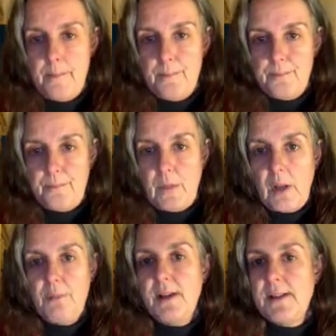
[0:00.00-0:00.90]
So let's
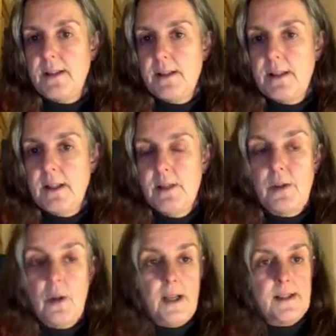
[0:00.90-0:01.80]
see, we've got another
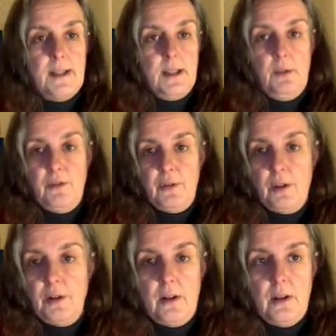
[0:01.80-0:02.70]

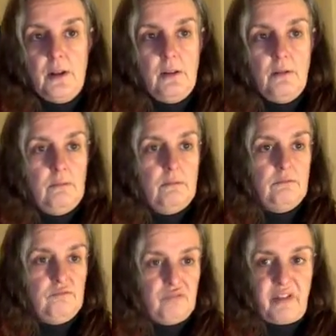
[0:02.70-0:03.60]
13 days or something
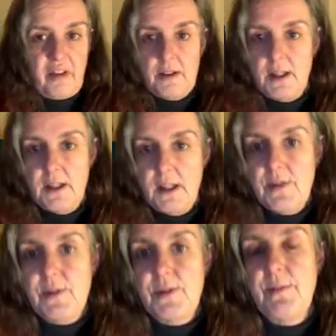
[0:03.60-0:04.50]
like that.